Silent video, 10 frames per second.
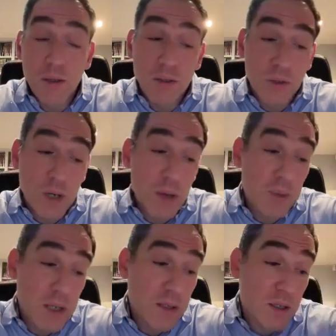the Torah
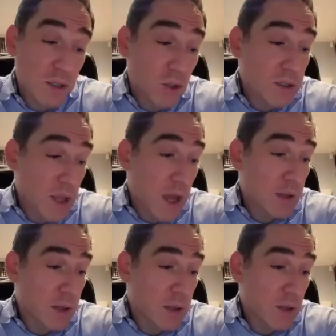basically looks
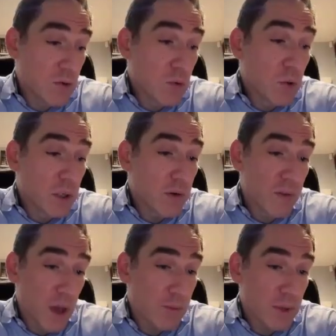at the nuclear
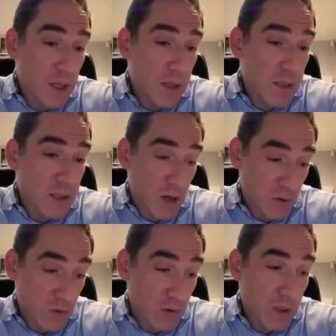family as
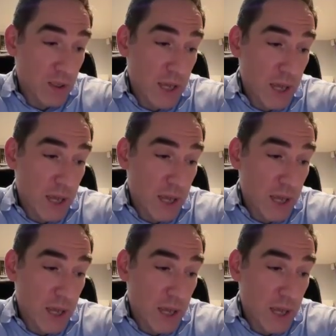central,